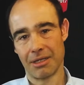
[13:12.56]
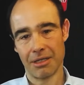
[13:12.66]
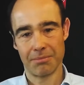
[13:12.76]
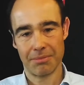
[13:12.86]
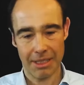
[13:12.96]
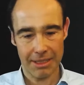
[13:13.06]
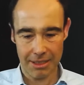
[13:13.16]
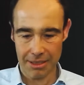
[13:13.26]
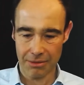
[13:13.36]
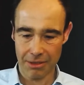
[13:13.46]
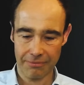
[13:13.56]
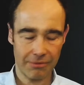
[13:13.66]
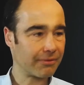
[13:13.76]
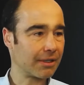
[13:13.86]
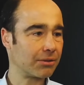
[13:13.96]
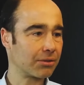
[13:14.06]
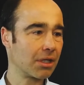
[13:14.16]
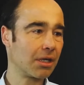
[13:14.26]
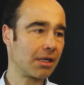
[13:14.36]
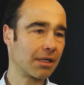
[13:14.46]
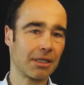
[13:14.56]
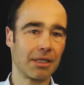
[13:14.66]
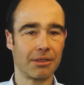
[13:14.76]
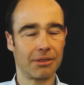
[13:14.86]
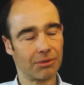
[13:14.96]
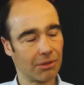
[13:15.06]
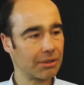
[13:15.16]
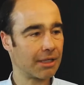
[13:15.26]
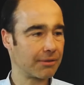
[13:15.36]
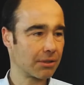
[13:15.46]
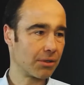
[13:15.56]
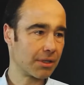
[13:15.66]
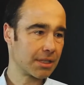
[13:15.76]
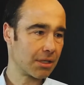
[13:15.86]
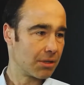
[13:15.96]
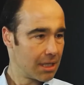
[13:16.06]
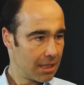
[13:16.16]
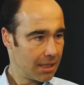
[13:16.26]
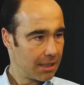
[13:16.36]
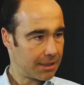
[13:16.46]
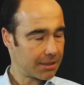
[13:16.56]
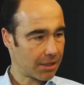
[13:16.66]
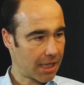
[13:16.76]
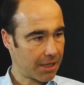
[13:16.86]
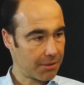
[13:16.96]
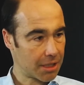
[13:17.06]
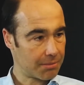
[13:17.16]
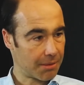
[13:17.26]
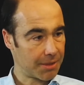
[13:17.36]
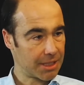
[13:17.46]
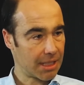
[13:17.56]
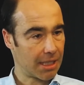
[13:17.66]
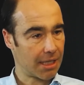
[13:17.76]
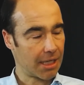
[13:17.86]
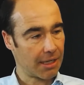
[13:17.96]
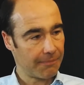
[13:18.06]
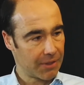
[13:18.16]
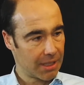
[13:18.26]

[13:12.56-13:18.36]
in other places you have to find your card, and you don't have the coins. So these are areas where we say, hey,